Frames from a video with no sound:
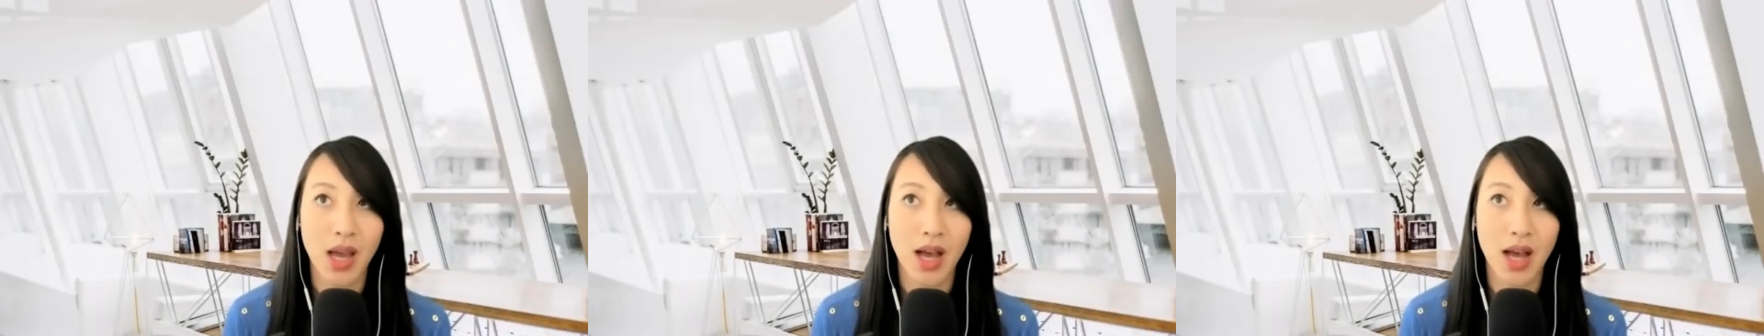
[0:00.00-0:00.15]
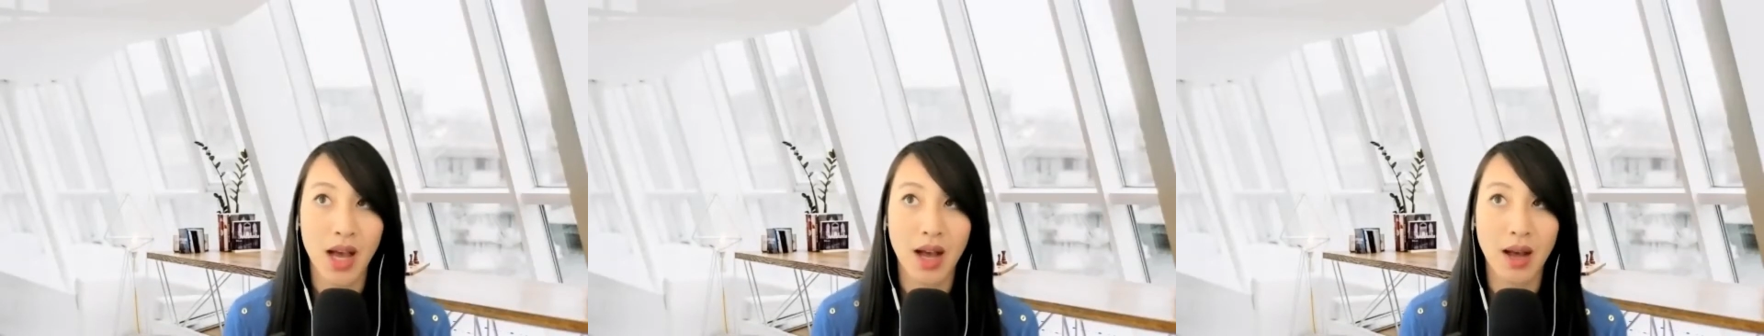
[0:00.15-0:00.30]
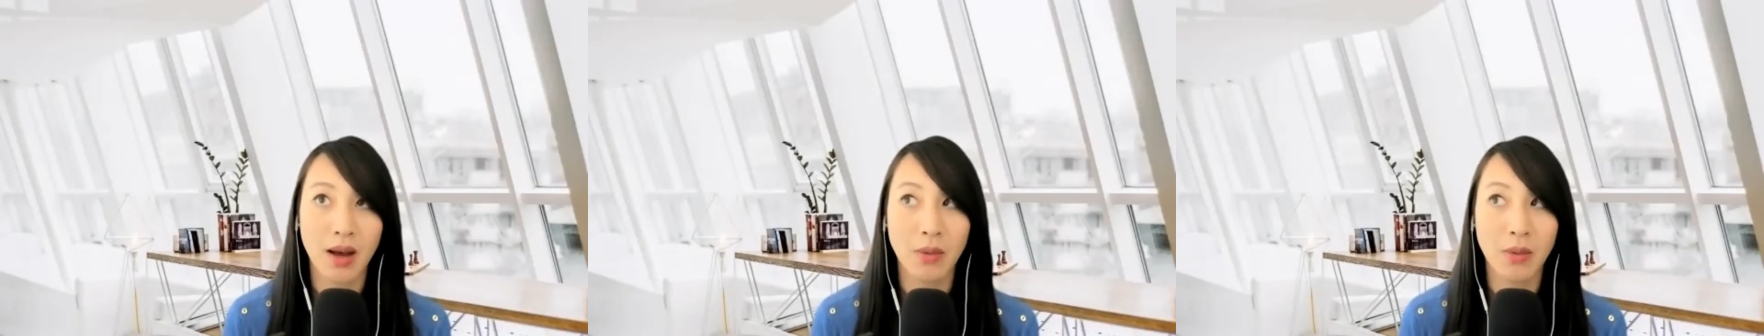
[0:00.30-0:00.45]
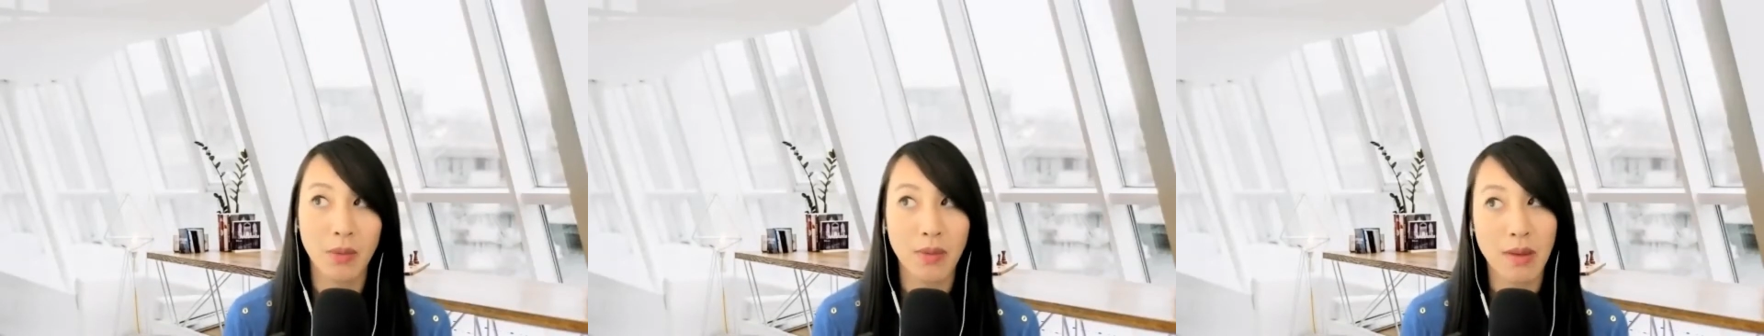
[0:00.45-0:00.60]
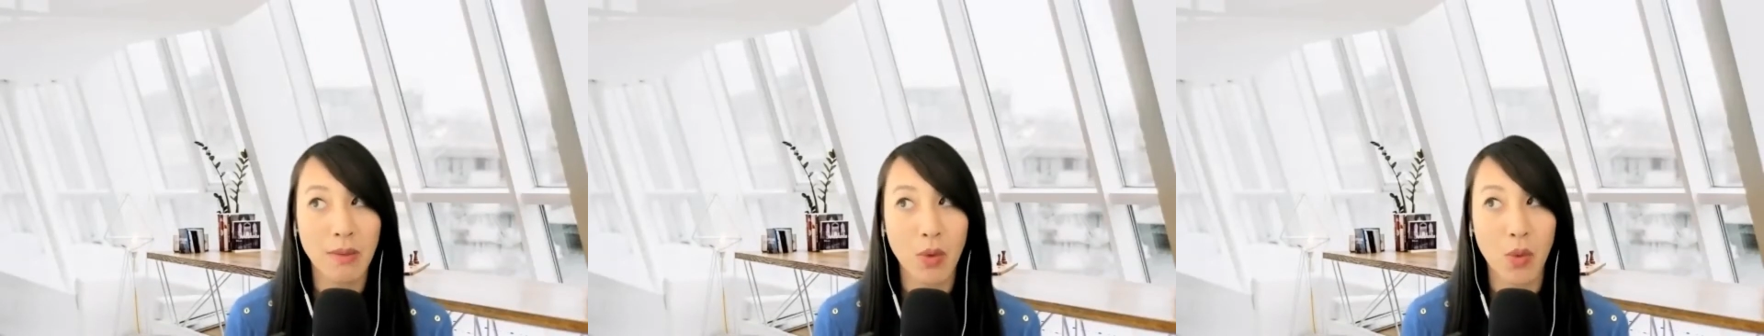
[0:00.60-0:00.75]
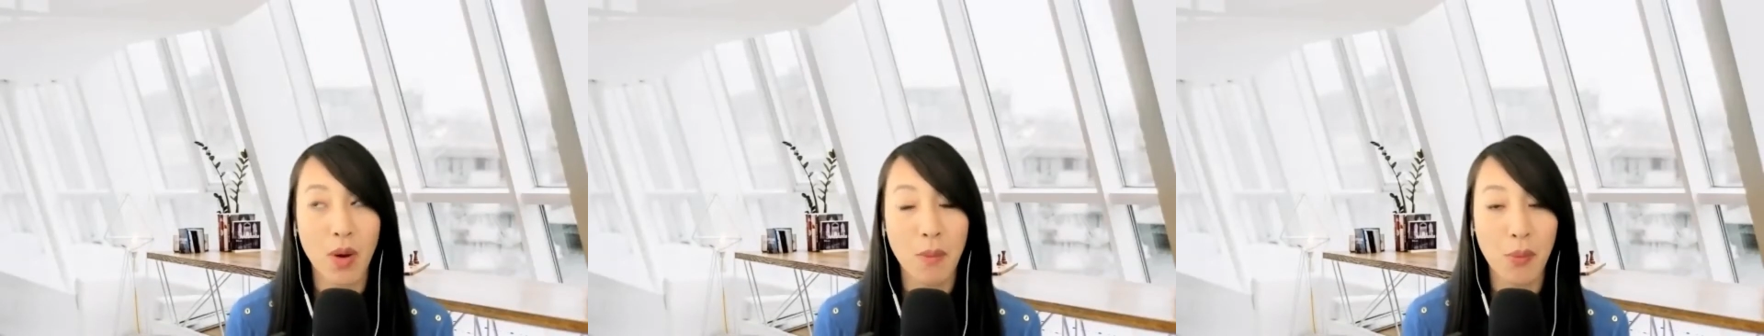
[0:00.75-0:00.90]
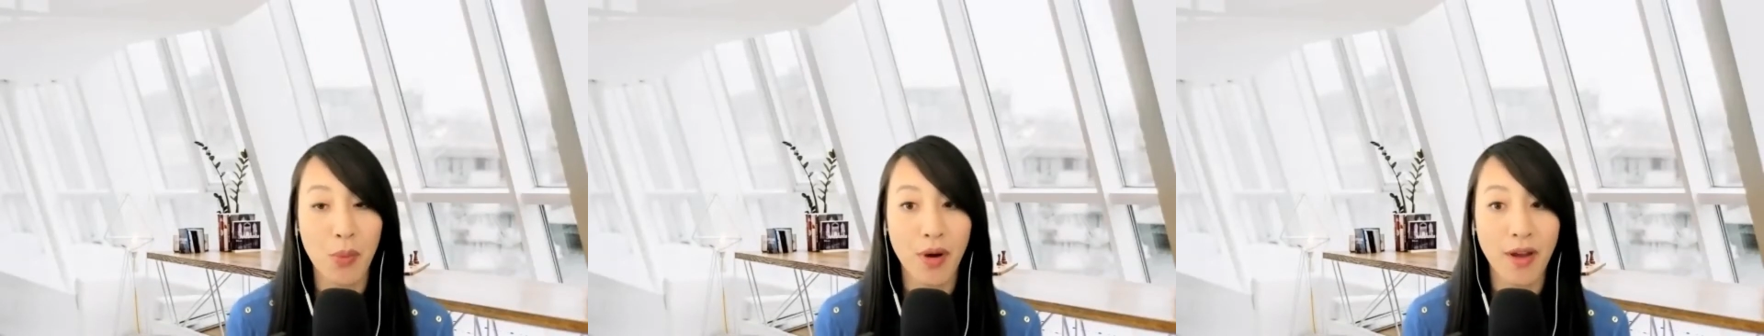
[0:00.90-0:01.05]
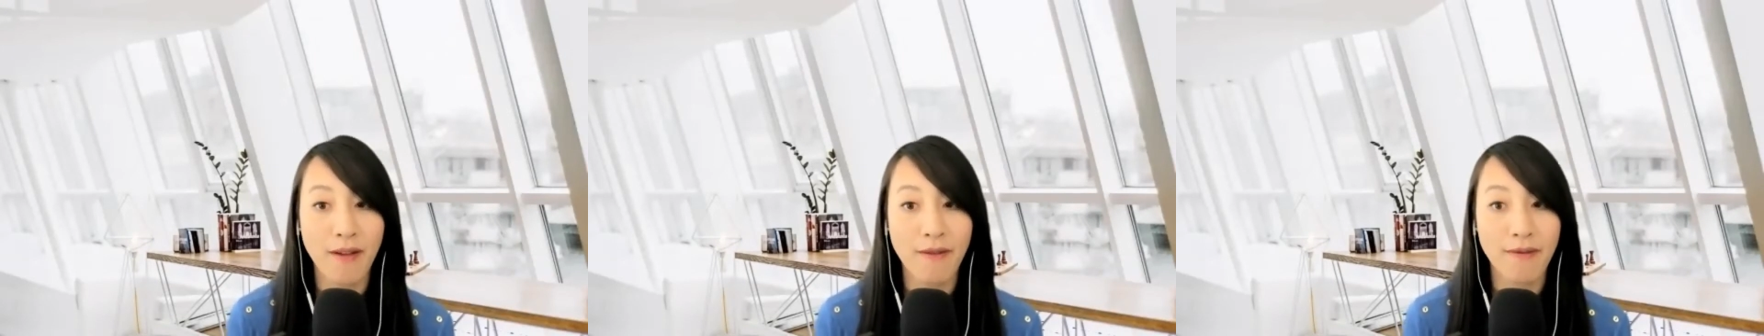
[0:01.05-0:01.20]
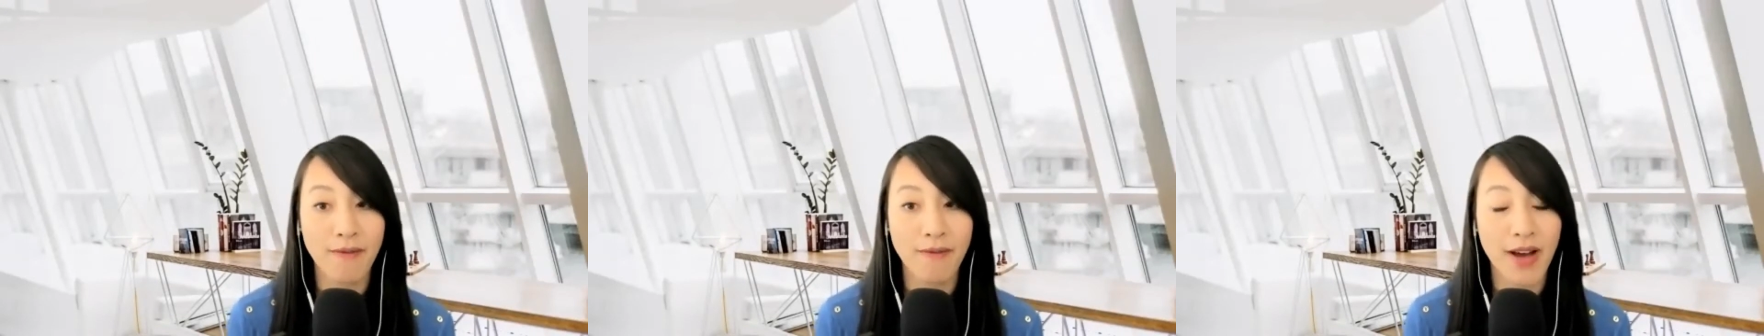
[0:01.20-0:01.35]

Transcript: maybe 1.5,